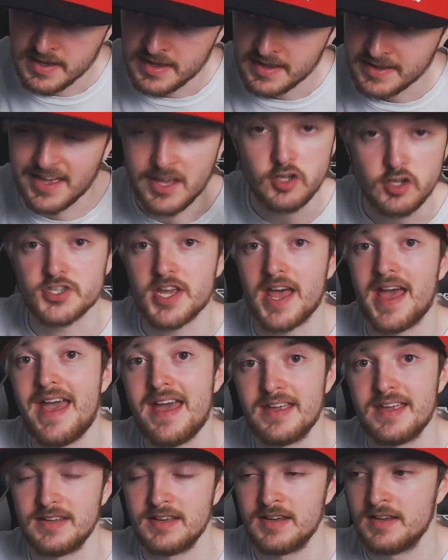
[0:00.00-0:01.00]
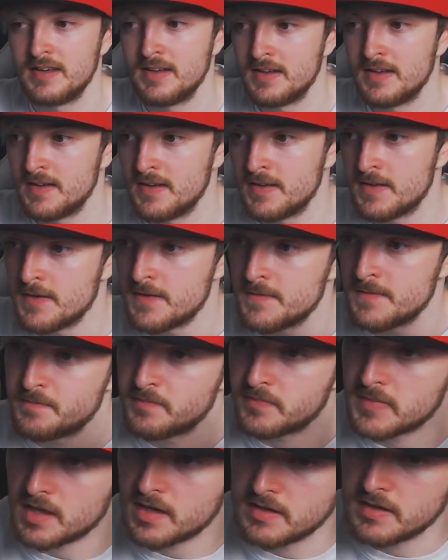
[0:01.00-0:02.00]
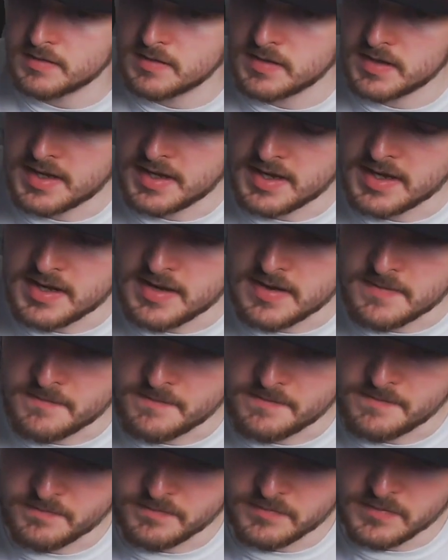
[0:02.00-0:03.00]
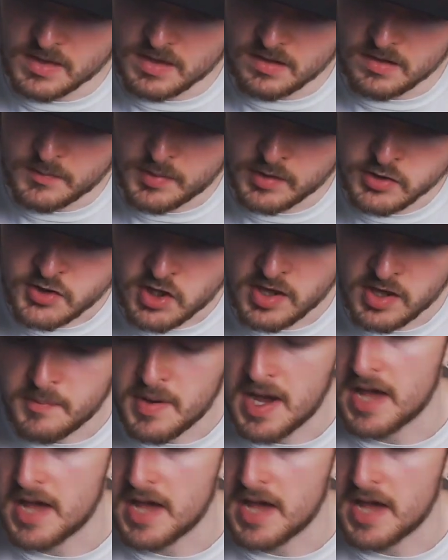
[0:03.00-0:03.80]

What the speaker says: get us ahead. Put us on the path